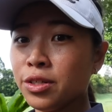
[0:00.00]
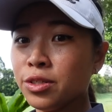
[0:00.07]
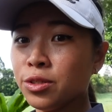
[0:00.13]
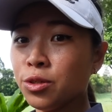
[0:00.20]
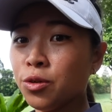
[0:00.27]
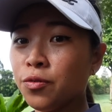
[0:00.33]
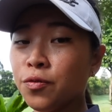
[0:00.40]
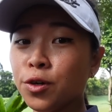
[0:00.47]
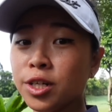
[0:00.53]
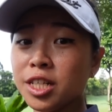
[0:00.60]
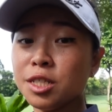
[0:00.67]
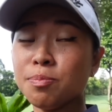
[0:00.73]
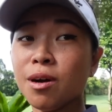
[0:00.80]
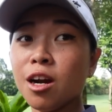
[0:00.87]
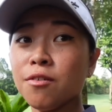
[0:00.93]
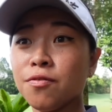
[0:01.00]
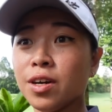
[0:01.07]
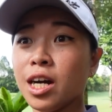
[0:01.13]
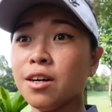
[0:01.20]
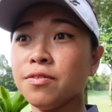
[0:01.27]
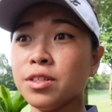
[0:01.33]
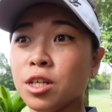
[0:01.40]
So for this par
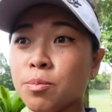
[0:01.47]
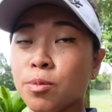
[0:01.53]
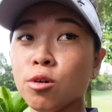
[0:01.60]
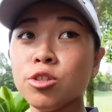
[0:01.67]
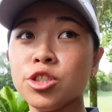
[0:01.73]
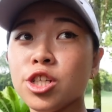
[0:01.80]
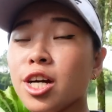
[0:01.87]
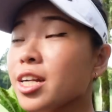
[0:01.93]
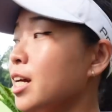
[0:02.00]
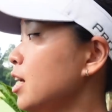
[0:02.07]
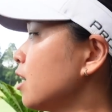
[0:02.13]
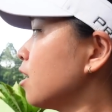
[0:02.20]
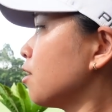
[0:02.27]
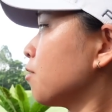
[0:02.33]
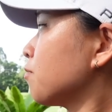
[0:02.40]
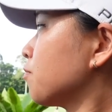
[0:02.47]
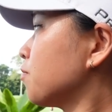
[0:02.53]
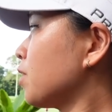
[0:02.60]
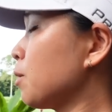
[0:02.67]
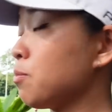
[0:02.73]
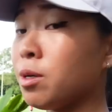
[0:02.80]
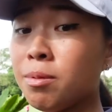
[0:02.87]
5, the approach shot, I
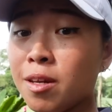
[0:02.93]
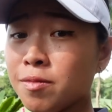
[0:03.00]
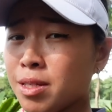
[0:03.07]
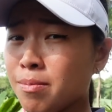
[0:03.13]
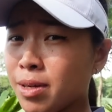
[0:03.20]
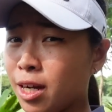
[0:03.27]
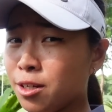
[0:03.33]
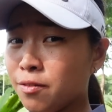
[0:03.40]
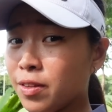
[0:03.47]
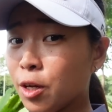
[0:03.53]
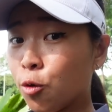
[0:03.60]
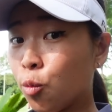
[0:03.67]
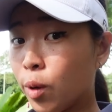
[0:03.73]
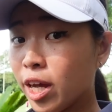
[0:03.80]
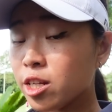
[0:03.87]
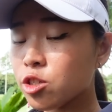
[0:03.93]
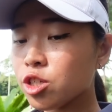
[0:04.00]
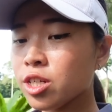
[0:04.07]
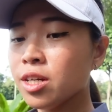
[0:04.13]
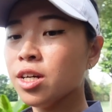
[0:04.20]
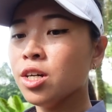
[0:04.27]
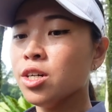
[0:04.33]
probably have some kind of like
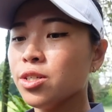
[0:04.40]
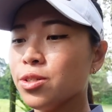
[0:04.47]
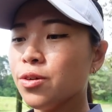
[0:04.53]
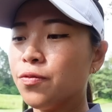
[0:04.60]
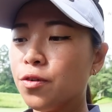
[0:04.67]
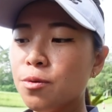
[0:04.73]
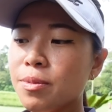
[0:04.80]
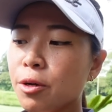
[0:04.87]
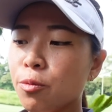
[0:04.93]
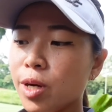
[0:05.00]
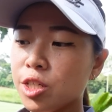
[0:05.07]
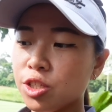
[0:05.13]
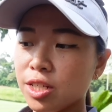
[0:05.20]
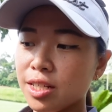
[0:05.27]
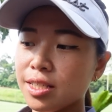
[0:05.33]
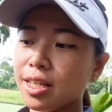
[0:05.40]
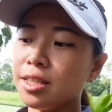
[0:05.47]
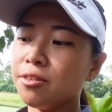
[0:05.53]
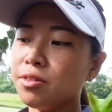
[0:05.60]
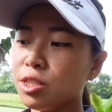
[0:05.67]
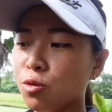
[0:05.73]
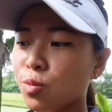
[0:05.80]
wedge. So for my wedges, and
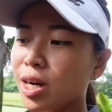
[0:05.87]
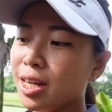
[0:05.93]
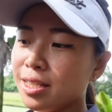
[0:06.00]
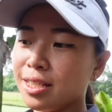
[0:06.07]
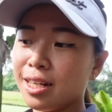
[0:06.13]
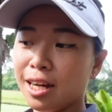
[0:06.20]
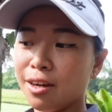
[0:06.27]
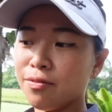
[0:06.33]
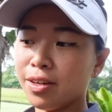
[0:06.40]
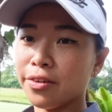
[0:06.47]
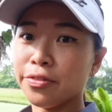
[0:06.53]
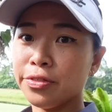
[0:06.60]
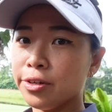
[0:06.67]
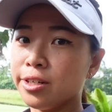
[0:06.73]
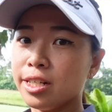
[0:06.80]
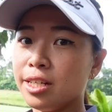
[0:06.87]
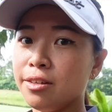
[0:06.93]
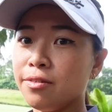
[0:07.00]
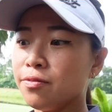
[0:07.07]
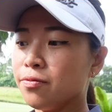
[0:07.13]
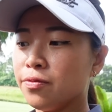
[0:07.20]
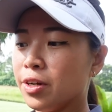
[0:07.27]
the reason why I said I have like
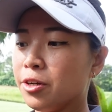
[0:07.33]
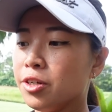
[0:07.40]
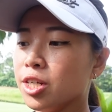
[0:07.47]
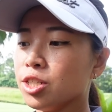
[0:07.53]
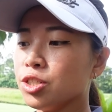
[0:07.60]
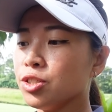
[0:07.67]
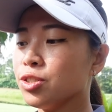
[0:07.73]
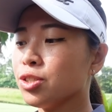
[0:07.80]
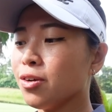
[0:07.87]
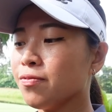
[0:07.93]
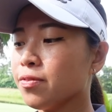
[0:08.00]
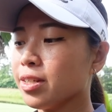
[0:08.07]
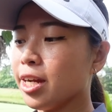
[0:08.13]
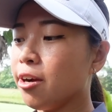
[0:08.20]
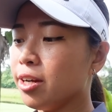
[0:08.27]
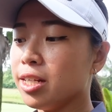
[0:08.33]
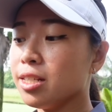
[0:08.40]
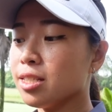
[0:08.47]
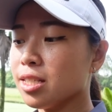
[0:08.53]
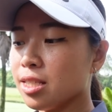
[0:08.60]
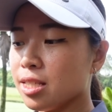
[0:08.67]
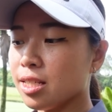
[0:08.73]
30 variations of carry
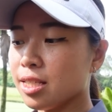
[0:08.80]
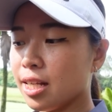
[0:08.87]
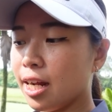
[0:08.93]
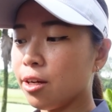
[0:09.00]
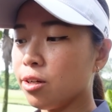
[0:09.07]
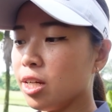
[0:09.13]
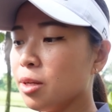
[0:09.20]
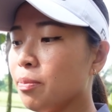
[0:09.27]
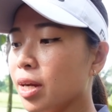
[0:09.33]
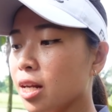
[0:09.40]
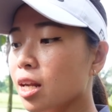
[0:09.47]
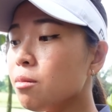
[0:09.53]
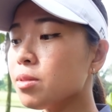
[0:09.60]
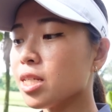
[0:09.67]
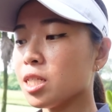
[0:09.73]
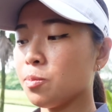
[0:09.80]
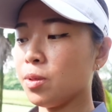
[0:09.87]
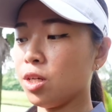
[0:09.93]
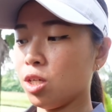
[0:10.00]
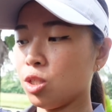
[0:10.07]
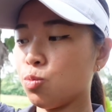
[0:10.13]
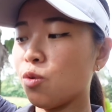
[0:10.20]
distances that I could hit my clubs is
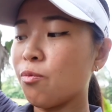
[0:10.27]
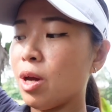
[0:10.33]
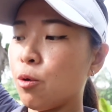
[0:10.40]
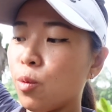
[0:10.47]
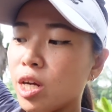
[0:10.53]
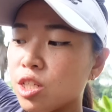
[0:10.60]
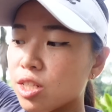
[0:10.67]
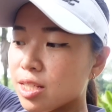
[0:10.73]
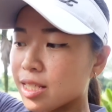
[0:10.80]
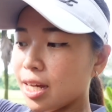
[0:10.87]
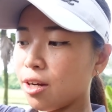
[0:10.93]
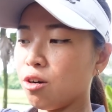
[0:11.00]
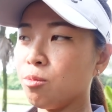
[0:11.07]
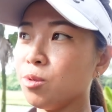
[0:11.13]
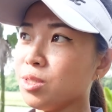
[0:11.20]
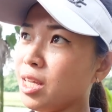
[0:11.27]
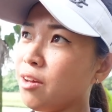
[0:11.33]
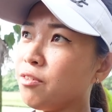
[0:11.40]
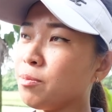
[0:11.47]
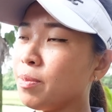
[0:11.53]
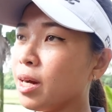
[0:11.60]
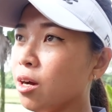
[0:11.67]
because with my wedges, I almost
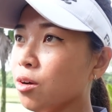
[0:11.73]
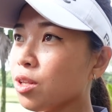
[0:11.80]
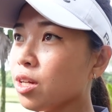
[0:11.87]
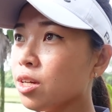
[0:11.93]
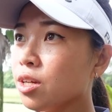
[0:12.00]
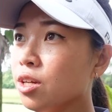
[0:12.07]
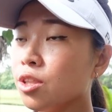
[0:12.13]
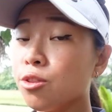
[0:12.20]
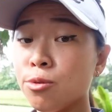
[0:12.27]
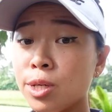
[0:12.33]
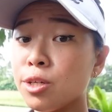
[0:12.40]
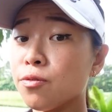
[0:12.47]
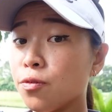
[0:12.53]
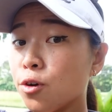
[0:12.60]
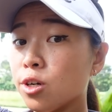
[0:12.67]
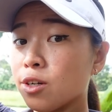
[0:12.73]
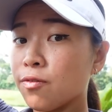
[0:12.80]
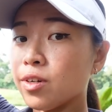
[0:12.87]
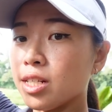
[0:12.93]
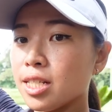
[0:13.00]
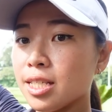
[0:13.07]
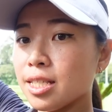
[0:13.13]
have about 3 to 4
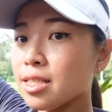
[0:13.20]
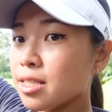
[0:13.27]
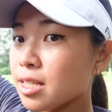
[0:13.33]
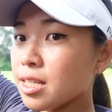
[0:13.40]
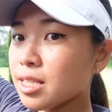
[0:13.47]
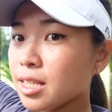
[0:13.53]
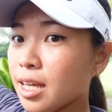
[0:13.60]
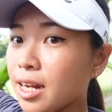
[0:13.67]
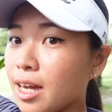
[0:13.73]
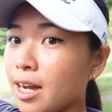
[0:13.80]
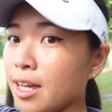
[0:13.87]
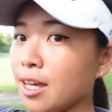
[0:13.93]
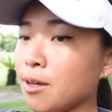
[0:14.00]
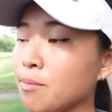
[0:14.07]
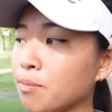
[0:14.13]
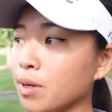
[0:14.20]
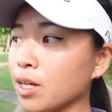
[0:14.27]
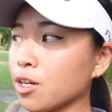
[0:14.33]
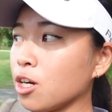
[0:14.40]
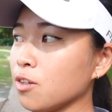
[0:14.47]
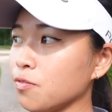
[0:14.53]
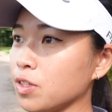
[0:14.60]
different distances that I am
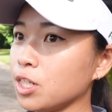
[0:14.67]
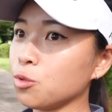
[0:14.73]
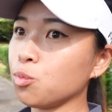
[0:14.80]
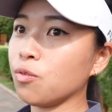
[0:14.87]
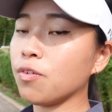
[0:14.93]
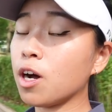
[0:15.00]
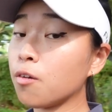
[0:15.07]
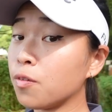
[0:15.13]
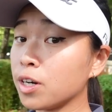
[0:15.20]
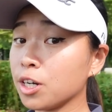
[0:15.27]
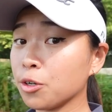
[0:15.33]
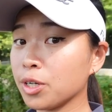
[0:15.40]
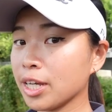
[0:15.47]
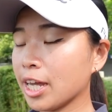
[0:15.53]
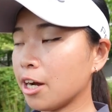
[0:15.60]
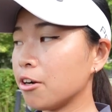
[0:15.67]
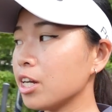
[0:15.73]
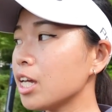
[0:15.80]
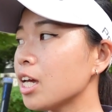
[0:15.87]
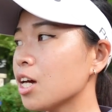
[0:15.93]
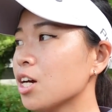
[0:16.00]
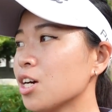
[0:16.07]
confident with how far they're going to
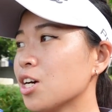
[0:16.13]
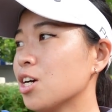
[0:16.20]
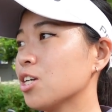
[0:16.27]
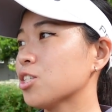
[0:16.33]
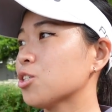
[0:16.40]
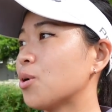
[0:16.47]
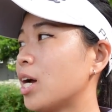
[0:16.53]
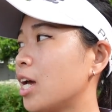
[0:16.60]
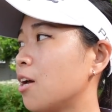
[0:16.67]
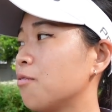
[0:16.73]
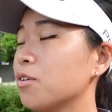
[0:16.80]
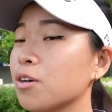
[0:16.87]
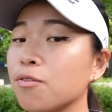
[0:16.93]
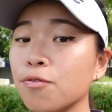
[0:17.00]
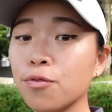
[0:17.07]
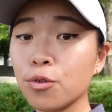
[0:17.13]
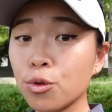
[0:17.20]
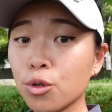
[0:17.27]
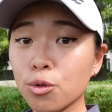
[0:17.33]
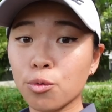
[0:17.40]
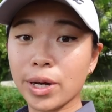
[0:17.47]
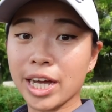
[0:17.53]
carry. So I have a
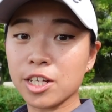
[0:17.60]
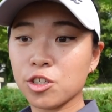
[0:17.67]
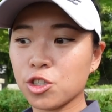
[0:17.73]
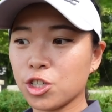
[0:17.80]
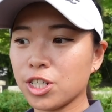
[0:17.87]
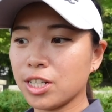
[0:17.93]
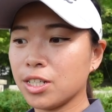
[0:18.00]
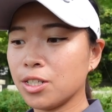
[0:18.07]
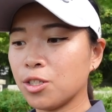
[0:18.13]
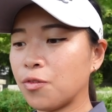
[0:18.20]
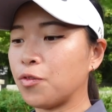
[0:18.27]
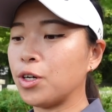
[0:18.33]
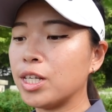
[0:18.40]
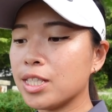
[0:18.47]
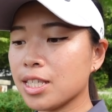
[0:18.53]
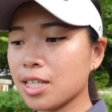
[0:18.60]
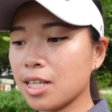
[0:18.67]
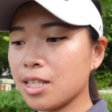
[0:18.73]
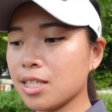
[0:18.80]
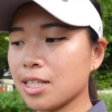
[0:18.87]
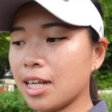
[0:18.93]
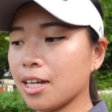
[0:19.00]
full wedge, so for
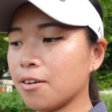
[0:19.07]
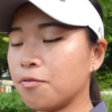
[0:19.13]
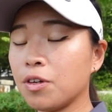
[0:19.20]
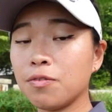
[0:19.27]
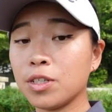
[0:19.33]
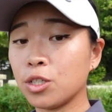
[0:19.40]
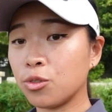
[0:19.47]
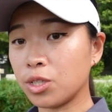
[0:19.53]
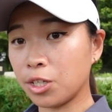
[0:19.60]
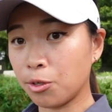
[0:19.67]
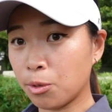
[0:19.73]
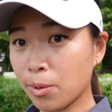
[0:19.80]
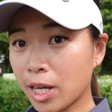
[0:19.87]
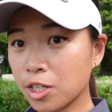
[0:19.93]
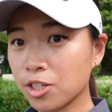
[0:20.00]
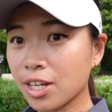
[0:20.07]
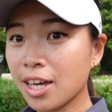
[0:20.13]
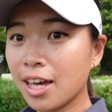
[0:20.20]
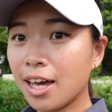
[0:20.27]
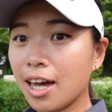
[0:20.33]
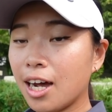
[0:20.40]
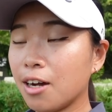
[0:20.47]
instance like a 52 degree wedge,
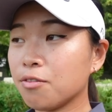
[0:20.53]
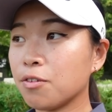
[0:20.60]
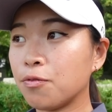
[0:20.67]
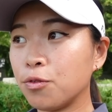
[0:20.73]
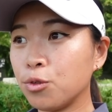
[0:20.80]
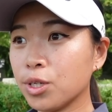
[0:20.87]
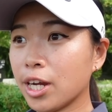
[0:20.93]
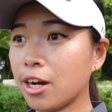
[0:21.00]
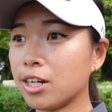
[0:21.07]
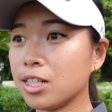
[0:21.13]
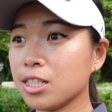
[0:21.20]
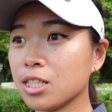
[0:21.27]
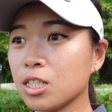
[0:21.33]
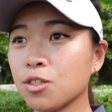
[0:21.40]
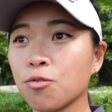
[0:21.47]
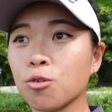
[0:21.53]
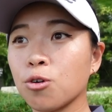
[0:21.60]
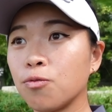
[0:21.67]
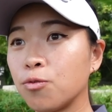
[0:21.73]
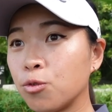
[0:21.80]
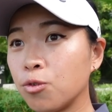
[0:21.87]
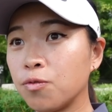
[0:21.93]
I have the full carry distance for a
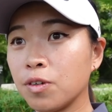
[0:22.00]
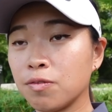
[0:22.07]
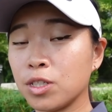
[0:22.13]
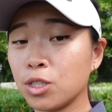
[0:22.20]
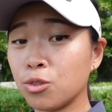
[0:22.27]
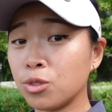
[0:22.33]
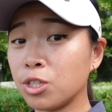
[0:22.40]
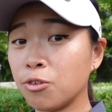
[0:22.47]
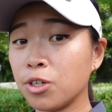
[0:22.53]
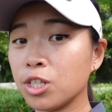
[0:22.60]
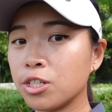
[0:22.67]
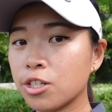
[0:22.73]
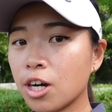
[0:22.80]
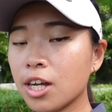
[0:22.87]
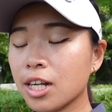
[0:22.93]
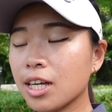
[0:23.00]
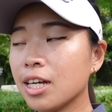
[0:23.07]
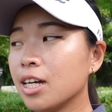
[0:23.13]
full 52 degree shot,